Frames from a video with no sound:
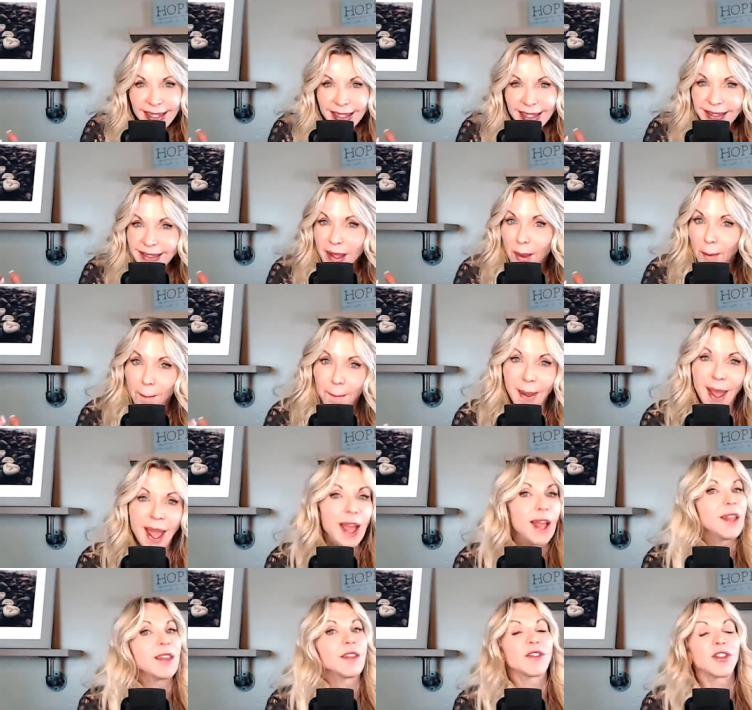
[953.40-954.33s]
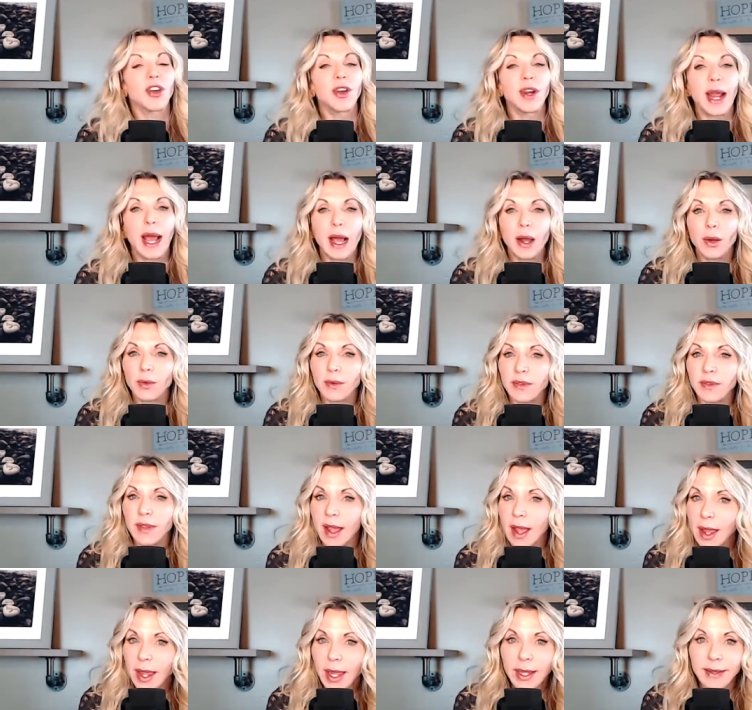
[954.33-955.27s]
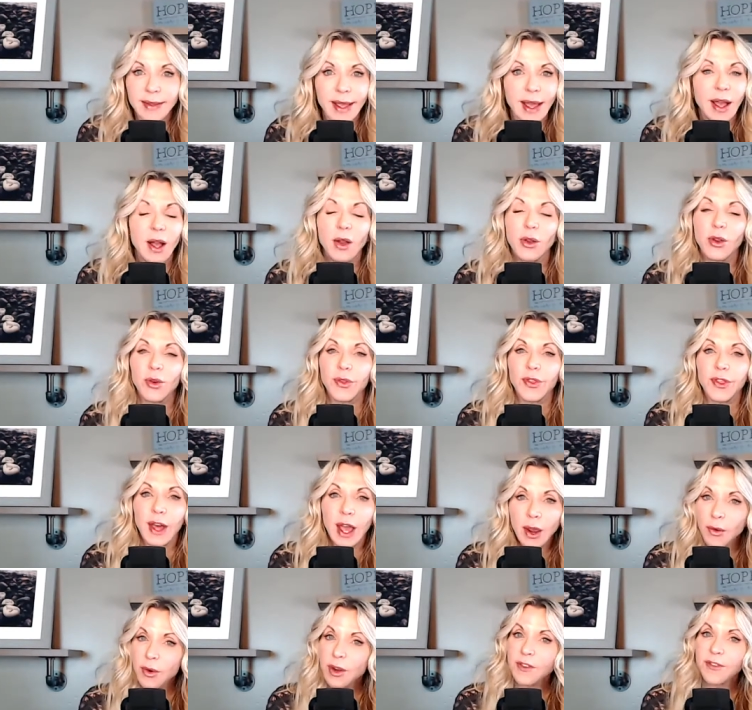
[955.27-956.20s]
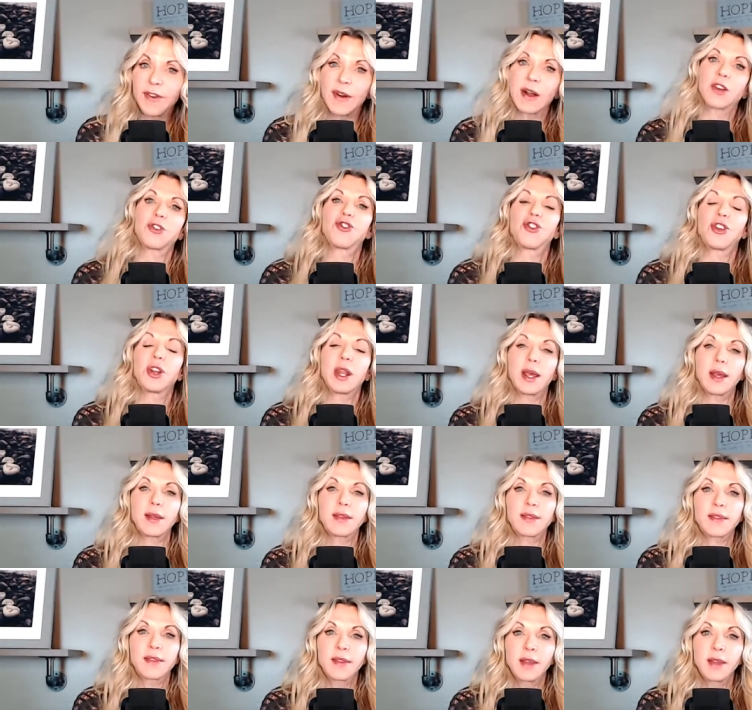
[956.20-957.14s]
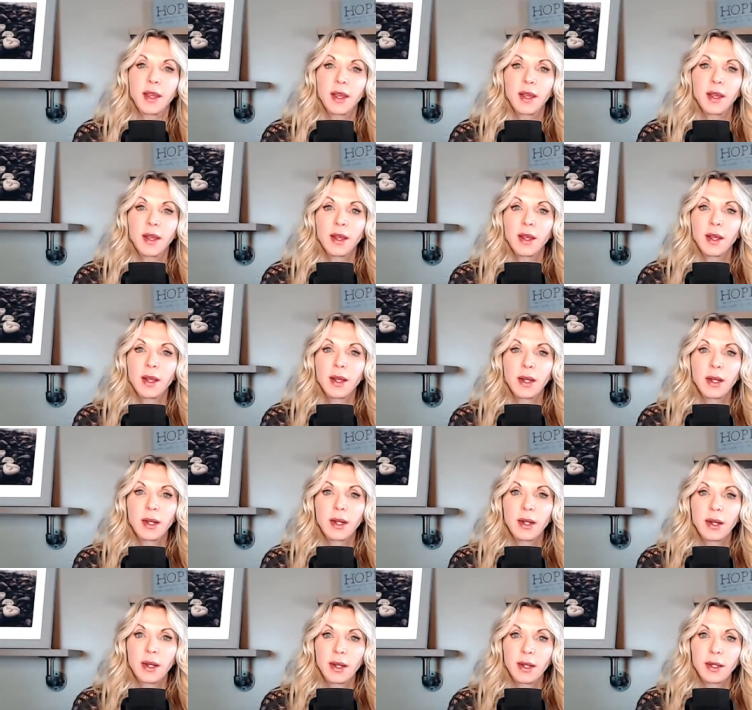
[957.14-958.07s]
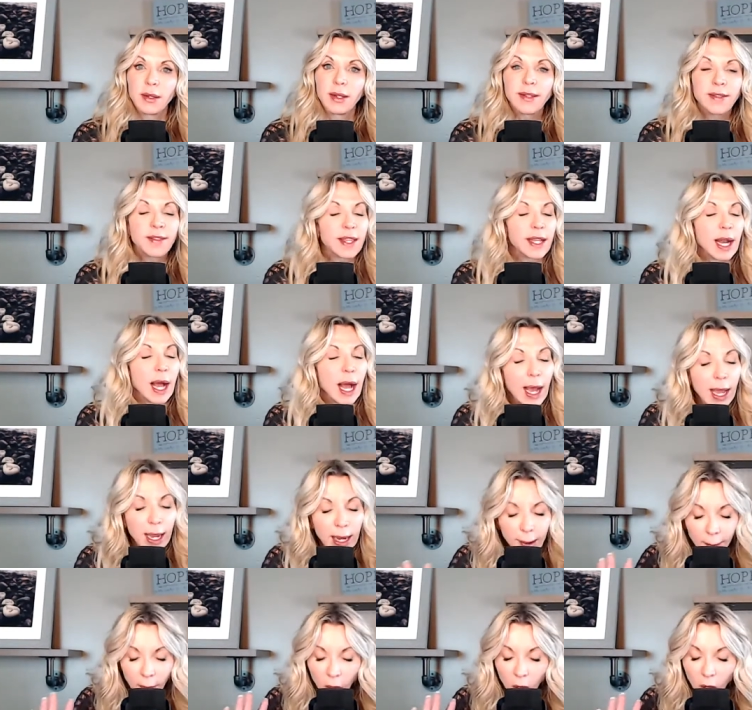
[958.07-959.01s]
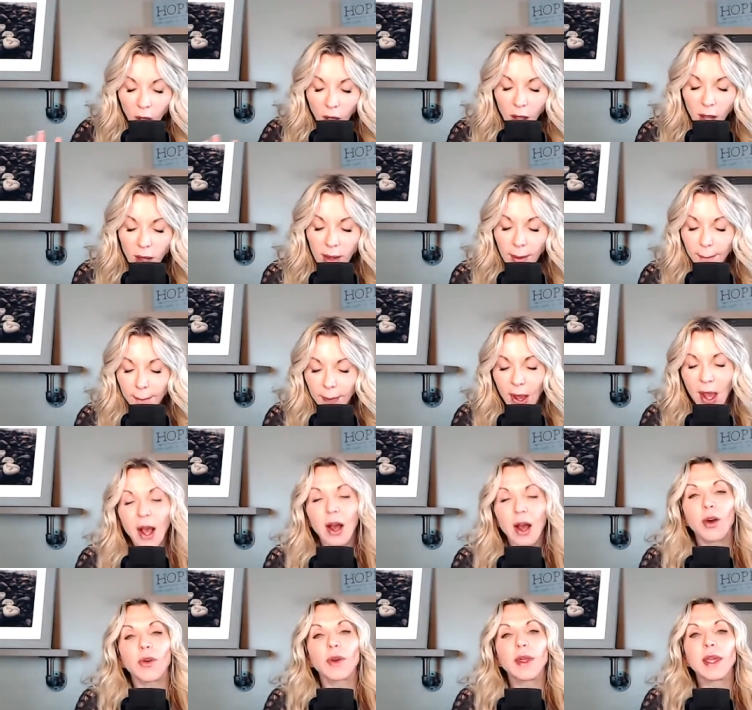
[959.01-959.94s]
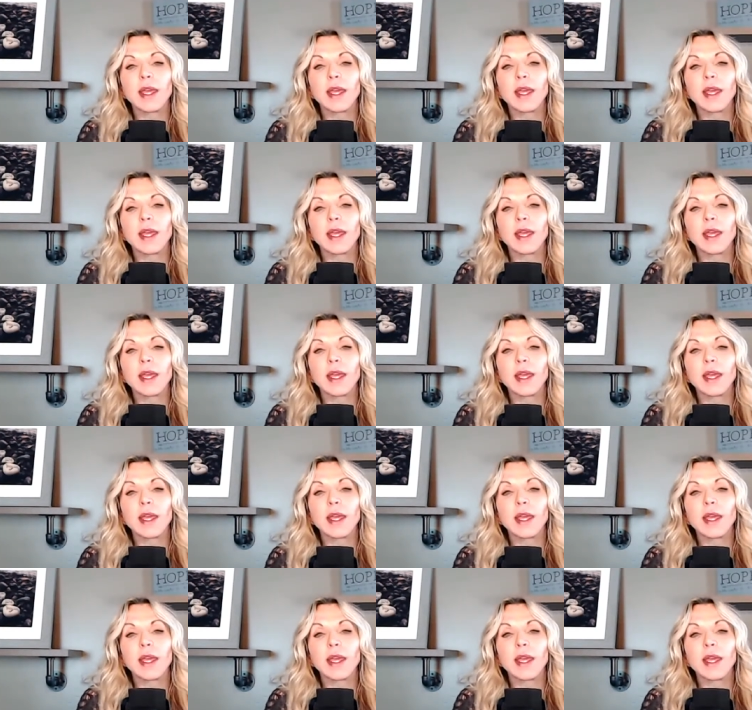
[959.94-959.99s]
it depends on how tanked out your thyroid function is. Listen, I am all about